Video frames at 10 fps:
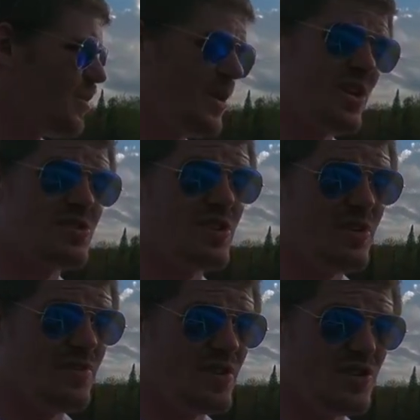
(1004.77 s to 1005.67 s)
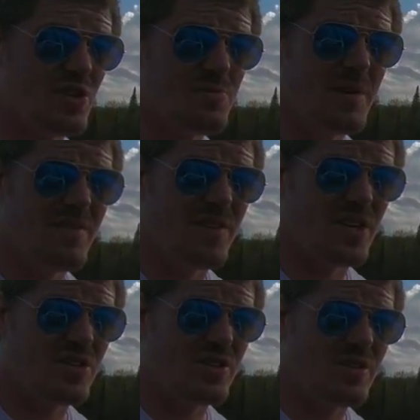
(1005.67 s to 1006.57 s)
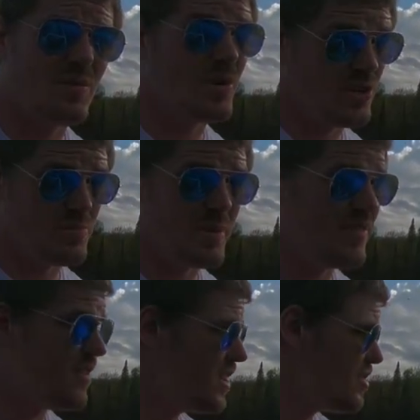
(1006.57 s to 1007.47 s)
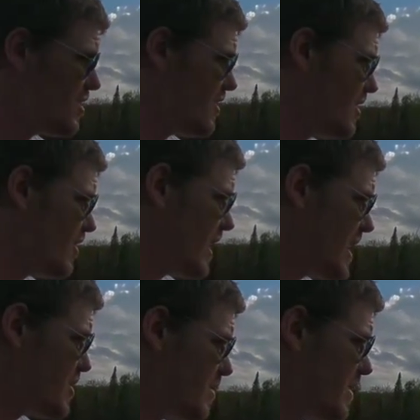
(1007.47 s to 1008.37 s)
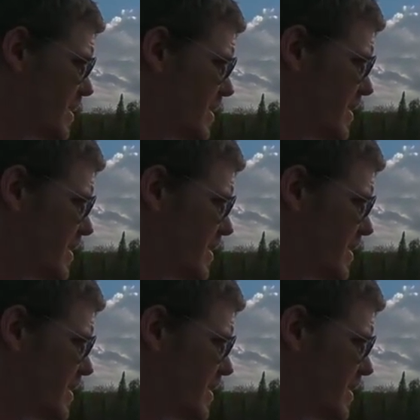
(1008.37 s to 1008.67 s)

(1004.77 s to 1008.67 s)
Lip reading: Where there's little fish, there's big fish. Where there's big fish, you'll catch them.